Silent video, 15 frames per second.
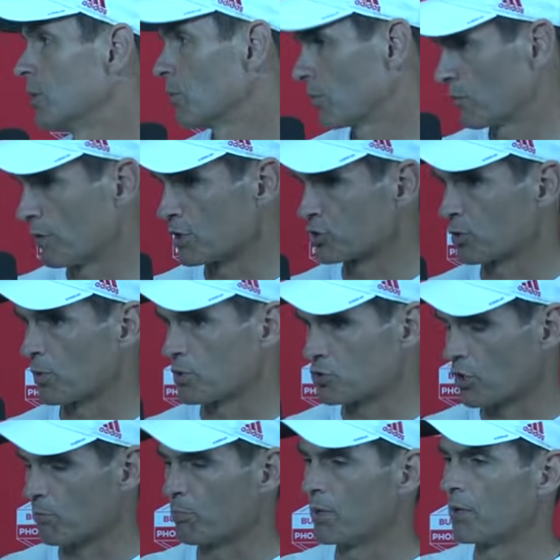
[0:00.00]
And eventually we're going to
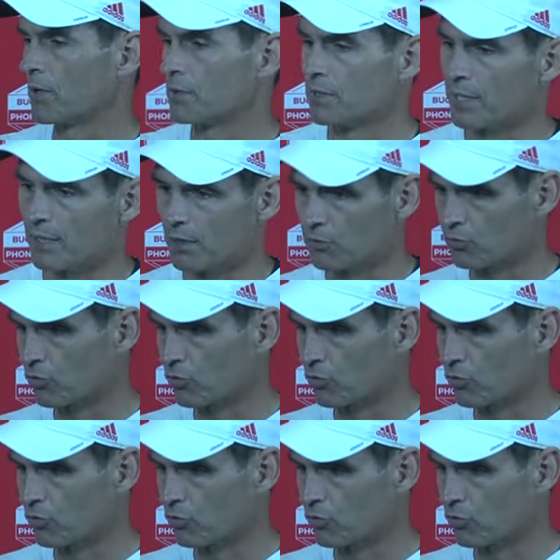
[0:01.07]
start paring it down.